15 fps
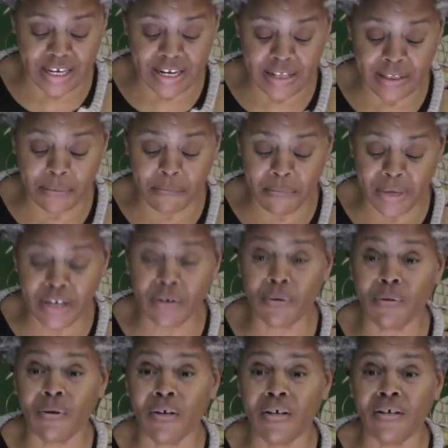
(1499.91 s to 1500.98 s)
And in the
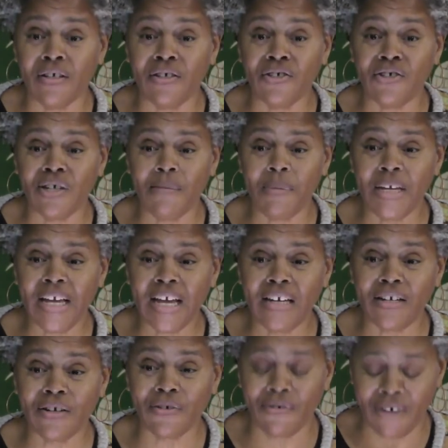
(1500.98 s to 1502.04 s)
middle, she began
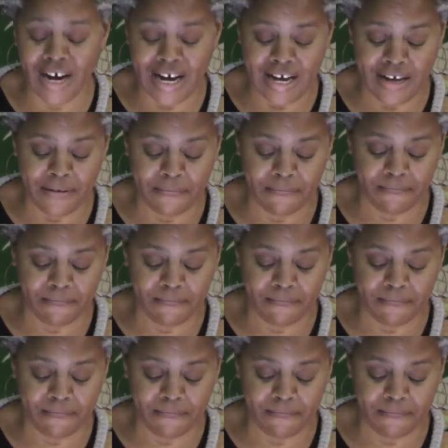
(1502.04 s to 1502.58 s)
to cry.